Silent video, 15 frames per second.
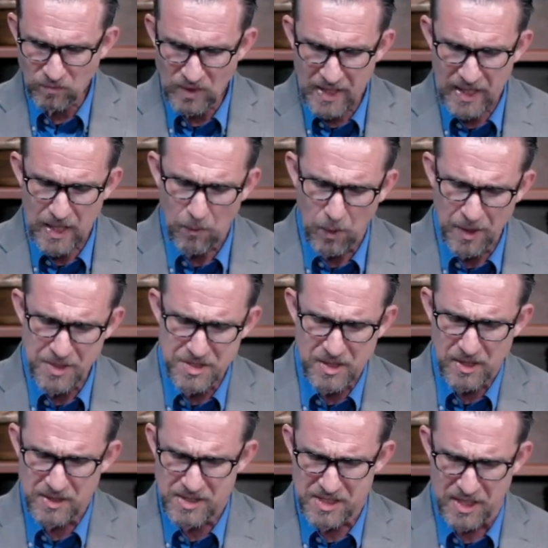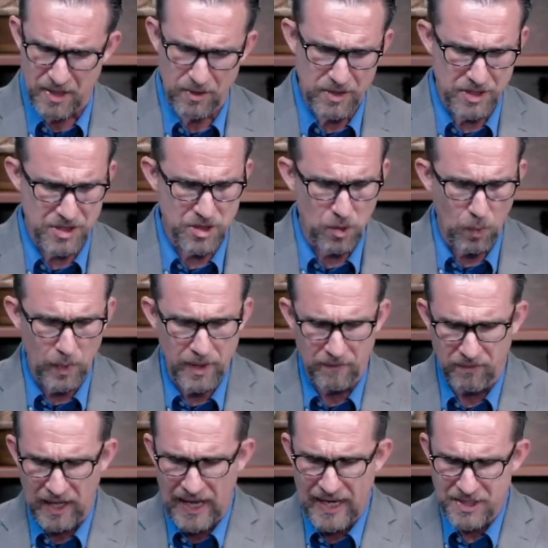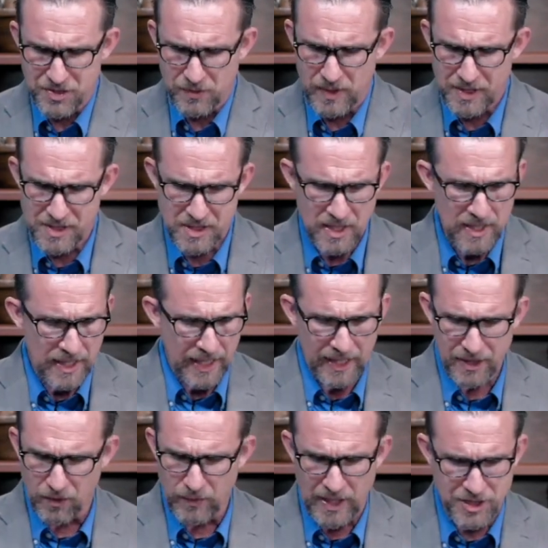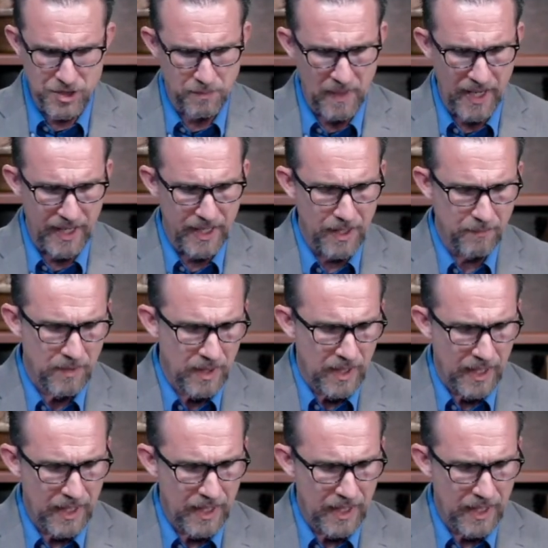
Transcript: And I want us to consider the story of Lazarus and the rich man.